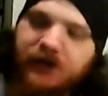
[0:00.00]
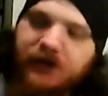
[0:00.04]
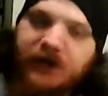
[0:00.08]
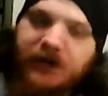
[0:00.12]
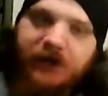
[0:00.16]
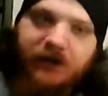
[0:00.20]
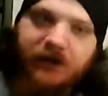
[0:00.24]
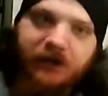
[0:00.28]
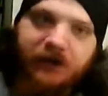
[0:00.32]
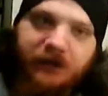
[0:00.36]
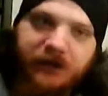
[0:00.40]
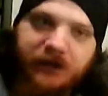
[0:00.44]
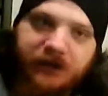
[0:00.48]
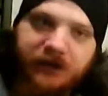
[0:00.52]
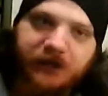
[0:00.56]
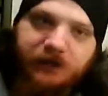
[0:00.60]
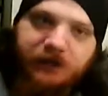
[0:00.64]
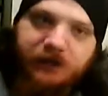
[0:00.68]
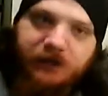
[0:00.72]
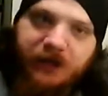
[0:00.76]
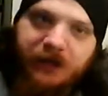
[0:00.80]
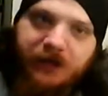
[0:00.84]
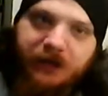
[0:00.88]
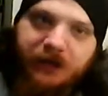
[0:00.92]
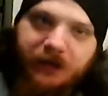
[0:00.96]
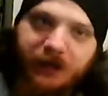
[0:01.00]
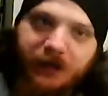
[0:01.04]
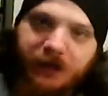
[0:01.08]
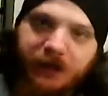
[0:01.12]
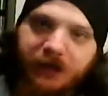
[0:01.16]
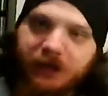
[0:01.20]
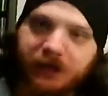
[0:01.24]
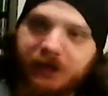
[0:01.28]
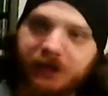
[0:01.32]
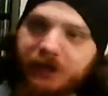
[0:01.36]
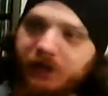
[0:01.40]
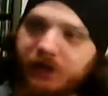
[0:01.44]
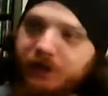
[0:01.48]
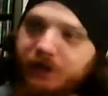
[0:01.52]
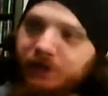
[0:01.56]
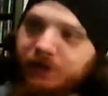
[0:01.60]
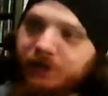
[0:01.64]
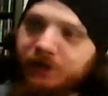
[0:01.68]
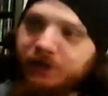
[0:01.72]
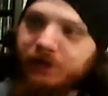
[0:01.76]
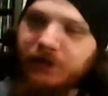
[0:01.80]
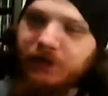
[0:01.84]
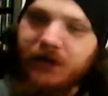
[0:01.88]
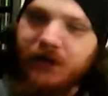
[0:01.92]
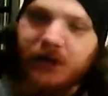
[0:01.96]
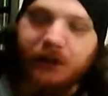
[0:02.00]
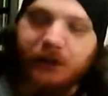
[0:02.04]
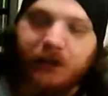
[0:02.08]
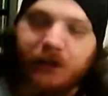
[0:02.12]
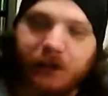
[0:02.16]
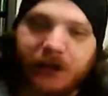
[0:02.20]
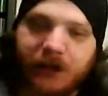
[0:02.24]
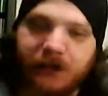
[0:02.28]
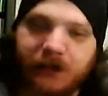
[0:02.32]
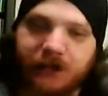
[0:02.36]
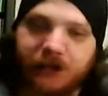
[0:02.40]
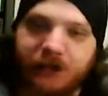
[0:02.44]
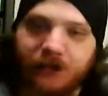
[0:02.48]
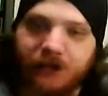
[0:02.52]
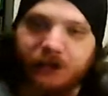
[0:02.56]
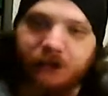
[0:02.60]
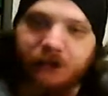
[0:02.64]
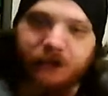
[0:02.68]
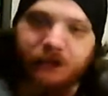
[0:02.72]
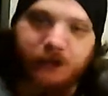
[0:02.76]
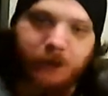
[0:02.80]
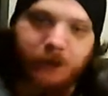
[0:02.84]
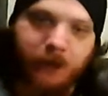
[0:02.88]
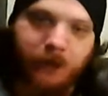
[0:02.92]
tackle this big thing that I'm about to do.